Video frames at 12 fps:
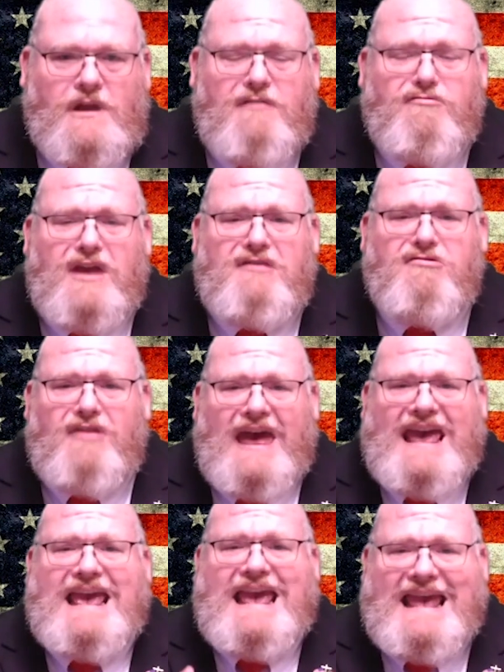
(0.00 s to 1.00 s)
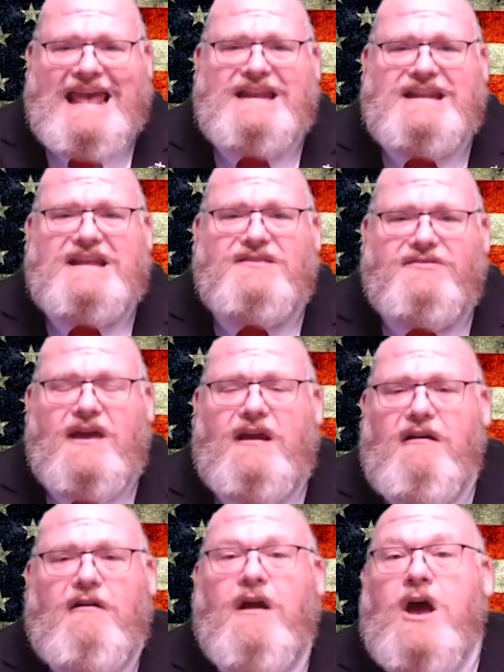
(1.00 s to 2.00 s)
then they ended
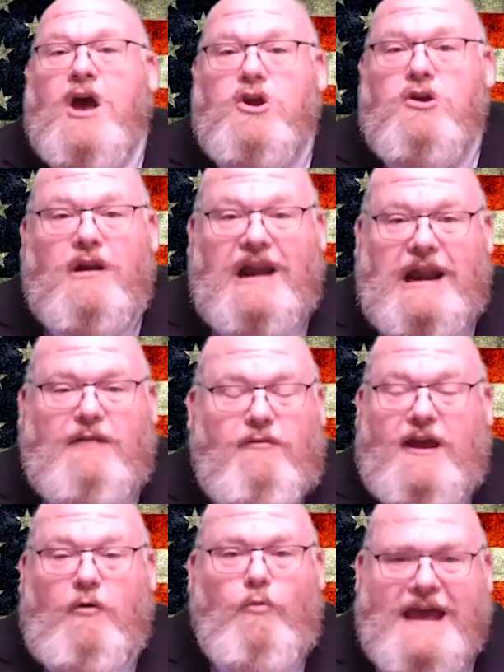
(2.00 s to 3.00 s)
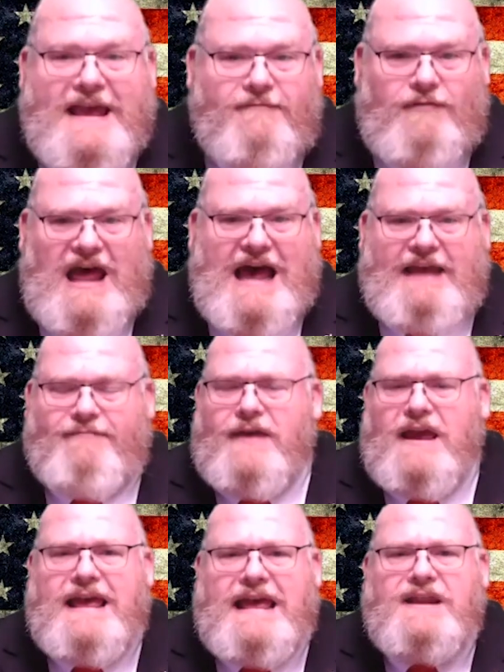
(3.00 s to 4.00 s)
their way of life.
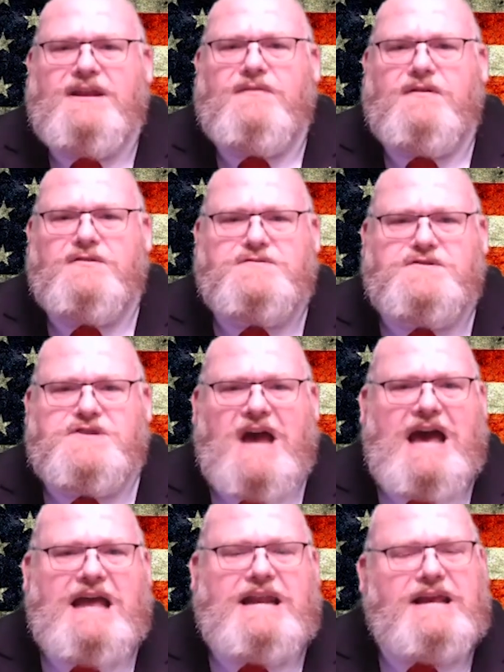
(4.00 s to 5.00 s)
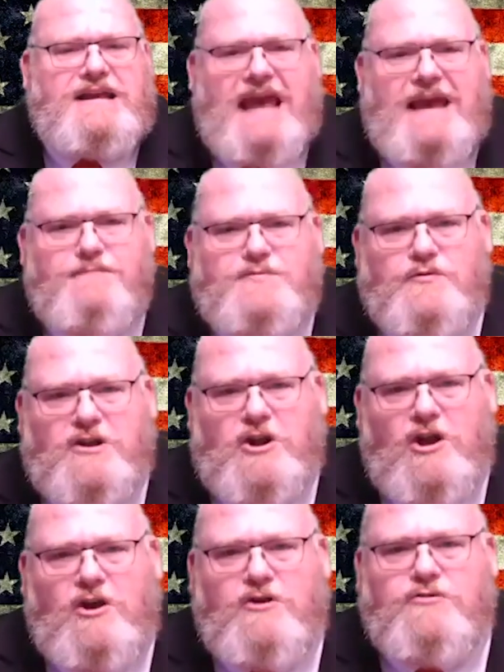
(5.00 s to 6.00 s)
They ended their society. It came to a
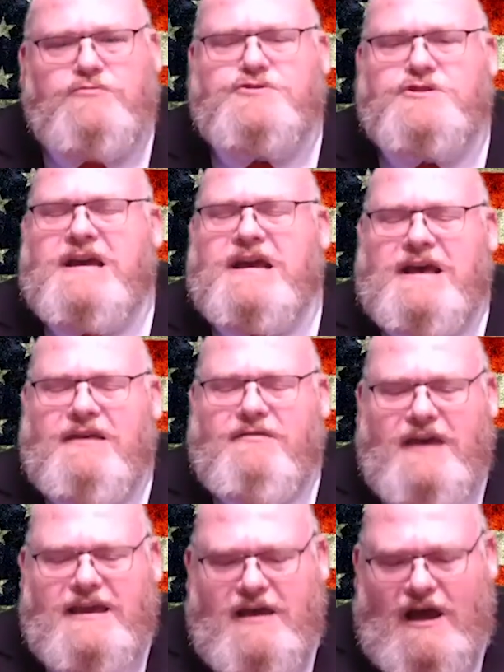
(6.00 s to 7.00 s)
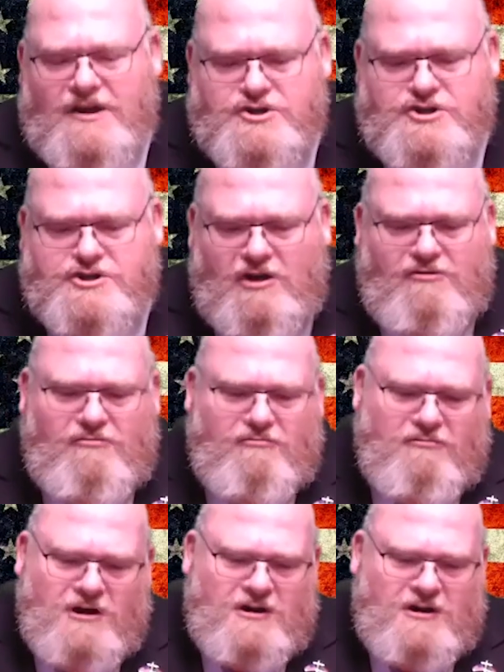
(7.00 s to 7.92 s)
close. They got so